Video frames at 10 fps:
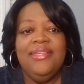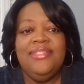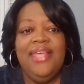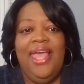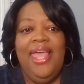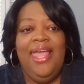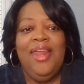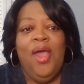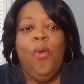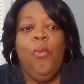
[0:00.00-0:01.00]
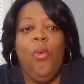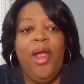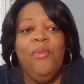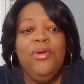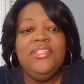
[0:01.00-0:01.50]
saying,
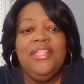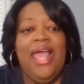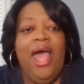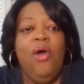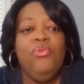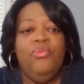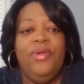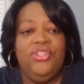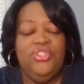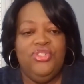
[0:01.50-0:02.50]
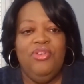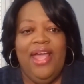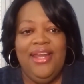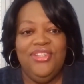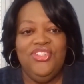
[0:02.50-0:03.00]
where was the outreach
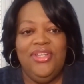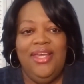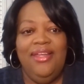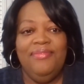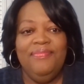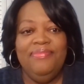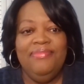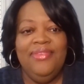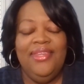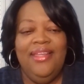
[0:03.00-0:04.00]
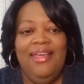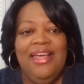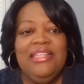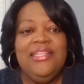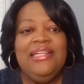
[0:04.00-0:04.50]
strategy
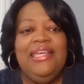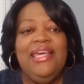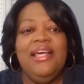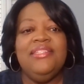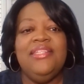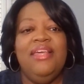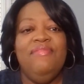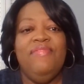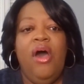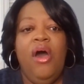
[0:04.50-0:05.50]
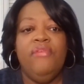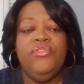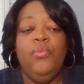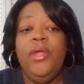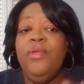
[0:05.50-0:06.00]
to get us
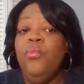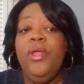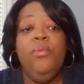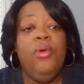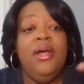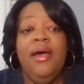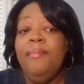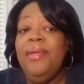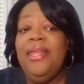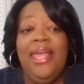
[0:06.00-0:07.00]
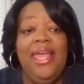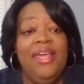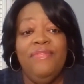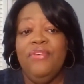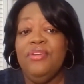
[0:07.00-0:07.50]
involved when we were coming
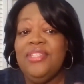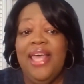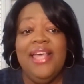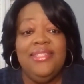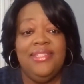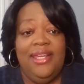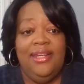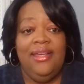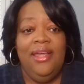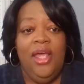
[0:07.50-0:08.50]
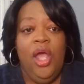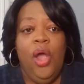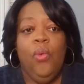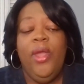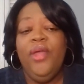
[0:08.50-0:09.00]
in for testing,
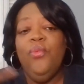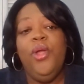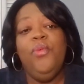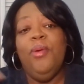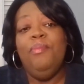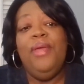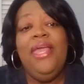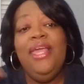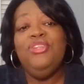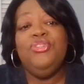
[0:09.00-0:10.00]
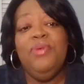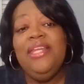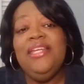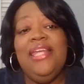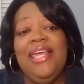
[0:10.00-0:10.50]
when we were being
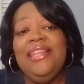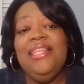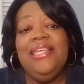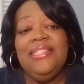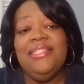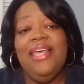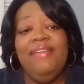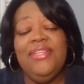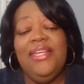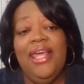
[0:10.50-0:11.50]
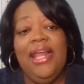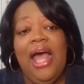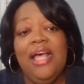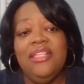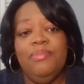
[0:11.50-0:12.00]
treated in these safety net
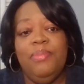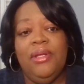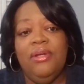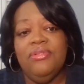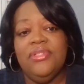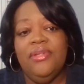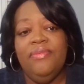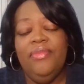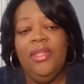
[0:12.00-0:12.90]
hospitals?